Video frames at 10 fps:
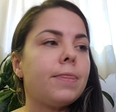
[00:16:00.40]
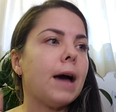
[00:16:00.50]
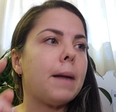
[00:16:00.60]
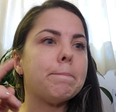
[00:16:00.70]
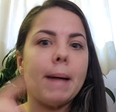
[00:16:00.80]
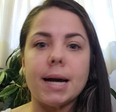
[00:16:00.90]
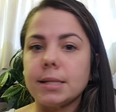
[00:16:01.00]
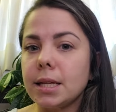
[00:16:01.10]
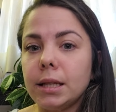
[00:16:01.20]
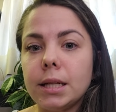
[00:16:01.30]
that
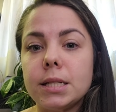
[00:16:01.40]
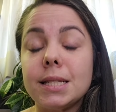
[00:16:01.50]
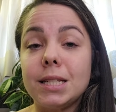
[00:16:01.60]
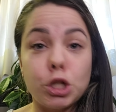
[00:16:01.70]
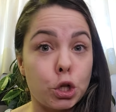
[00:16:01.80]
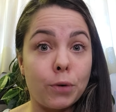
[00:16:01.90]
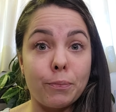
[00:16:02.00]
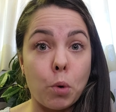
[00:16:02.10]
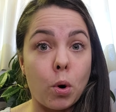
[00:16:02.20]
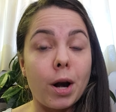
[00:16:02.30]
masculines deserve
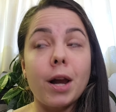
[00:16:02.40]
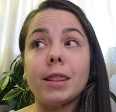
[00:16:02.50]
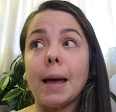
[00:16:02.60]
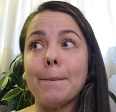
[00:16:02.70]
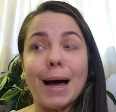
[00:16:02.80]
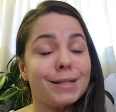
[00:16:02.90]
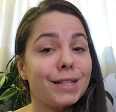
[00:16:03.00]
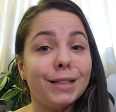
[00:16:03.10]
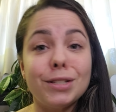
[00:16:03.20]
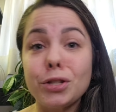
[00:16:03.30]
more, that
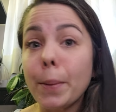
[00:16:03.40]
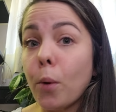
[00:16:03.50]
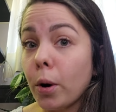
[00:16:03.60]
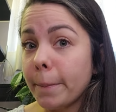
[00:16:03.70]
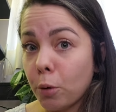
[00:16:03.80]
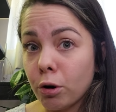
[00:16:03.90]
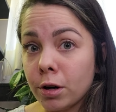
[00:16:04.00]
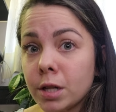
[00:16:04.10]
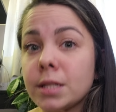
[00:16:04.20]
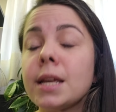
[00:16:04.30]
masculines are more
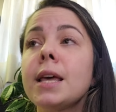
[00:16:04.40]
important.